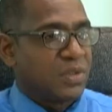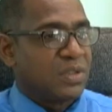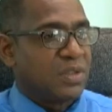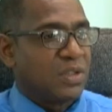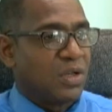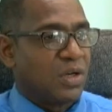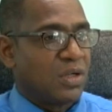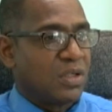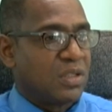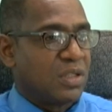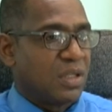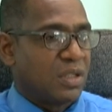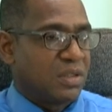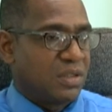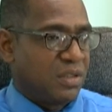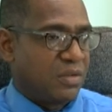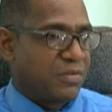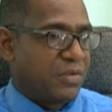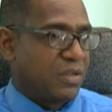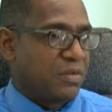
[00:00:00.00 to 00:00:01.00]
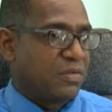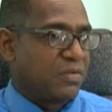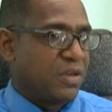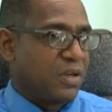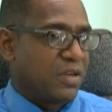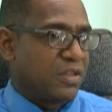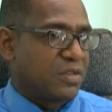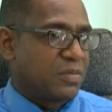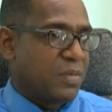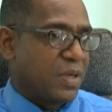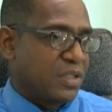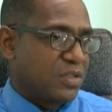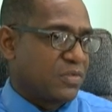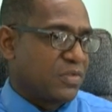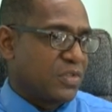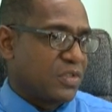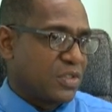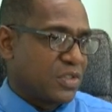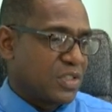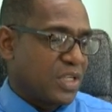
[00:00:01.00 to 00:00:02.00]
identify gaps within the
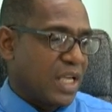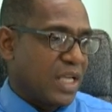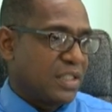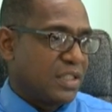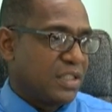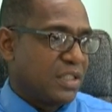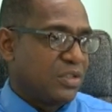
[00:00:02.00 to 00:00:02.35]
system.